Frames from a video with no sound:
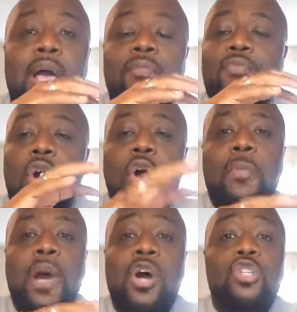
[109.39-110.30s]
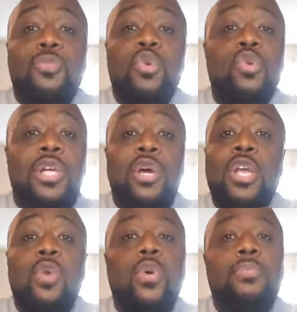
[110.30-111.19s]
for all my entrepreneurs, I don't
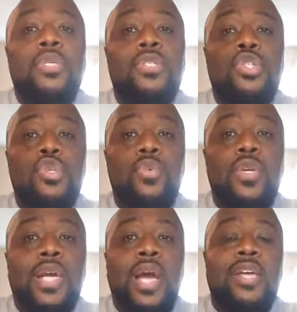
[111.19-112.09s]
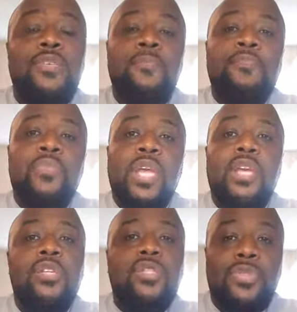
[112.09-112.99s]
care what business you're in, guys,
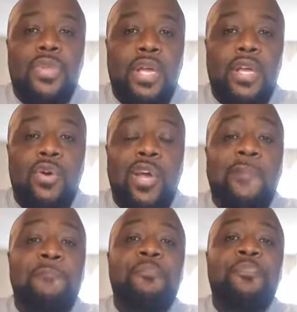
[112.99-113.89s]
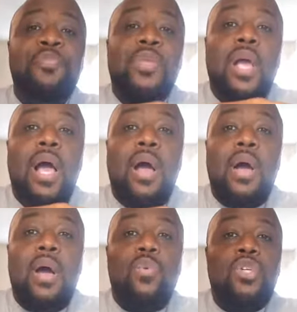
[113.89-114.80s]
here's the thing, okay?
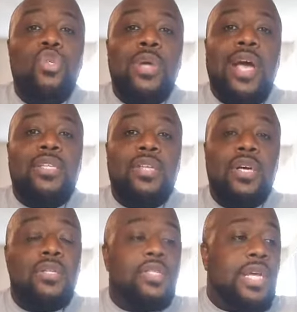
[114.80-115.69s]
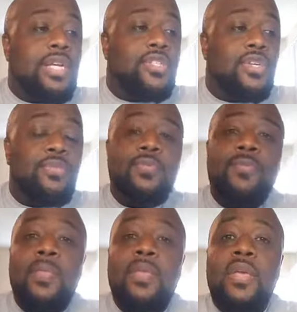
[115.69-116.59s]
I want you guys to understand something.
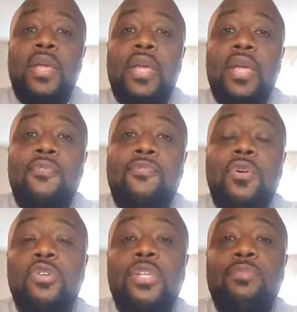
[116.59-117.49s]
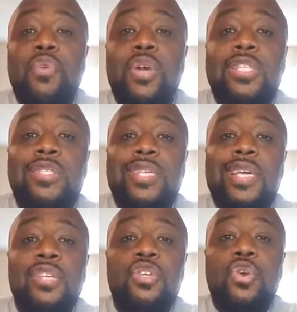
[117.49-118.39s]
First impressions
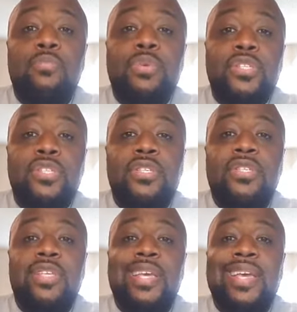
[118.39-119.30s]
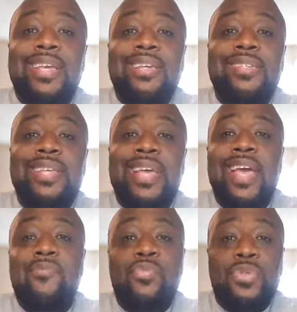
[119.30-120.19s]
in your business is
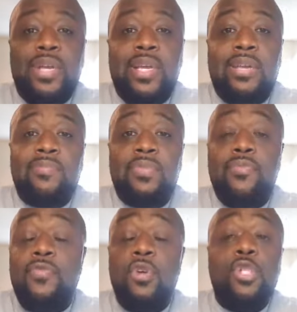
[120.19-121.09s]
everything. First